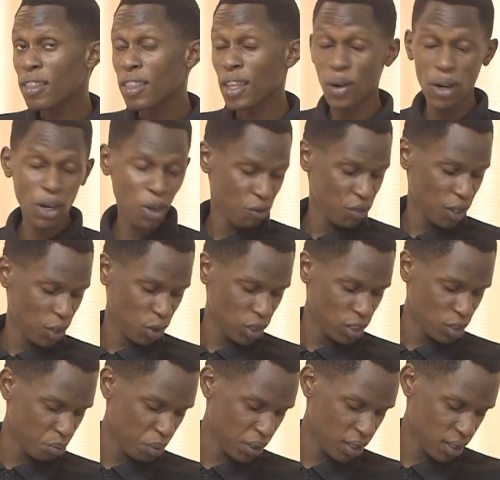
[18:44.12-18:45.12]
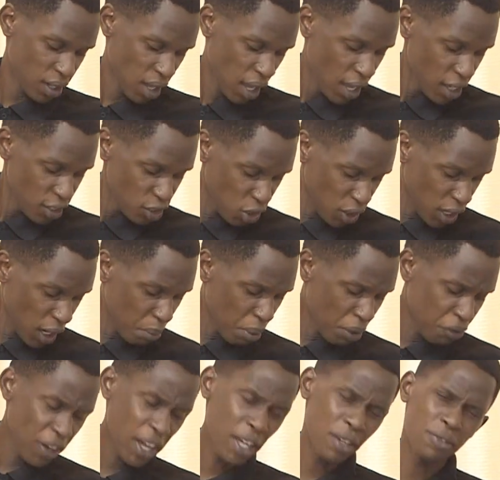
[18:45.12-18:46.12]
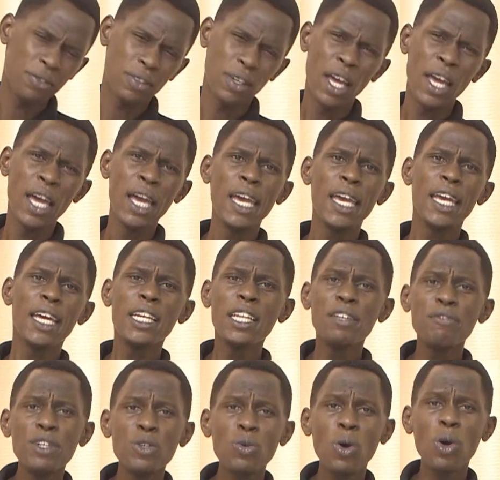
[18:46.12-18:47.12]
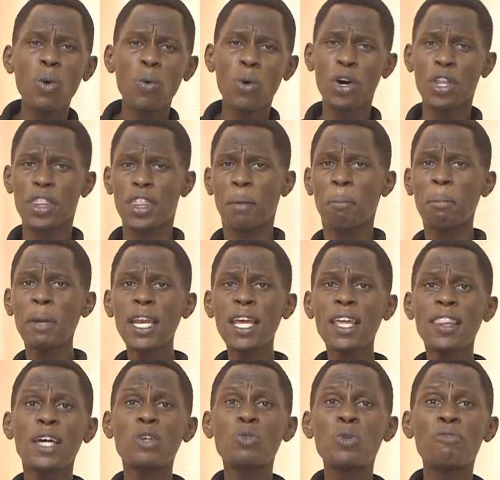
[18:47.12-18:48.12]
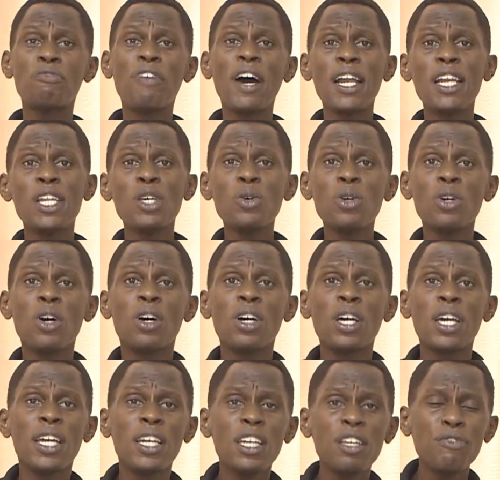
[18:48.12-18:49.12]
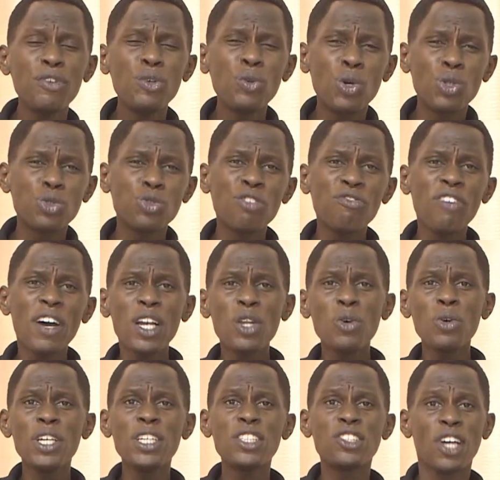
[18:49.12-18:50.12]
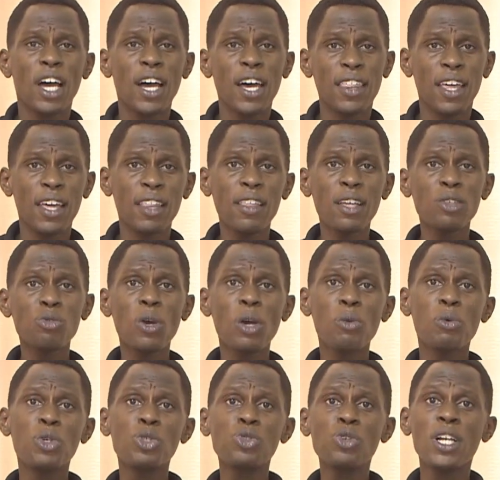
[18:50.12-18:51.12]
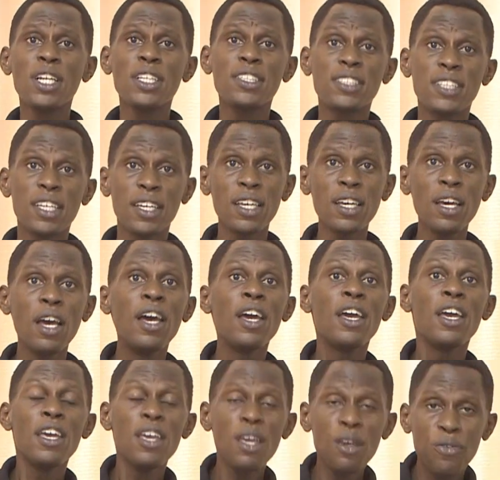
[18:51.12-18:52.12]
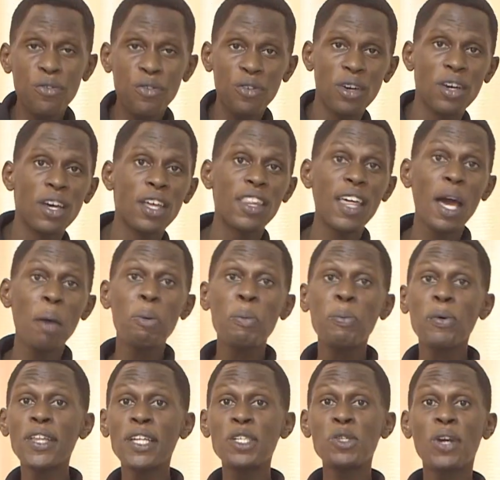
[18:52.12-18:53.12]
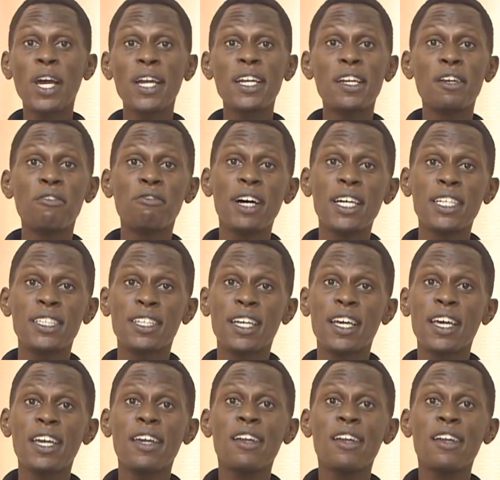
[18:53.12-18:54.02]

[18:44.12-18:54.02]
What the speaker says: the work of the Holy Spirit. So number five, individual worth, meaning that we value individuals. We value each other. And that's why we usually say, if there are people that you can invite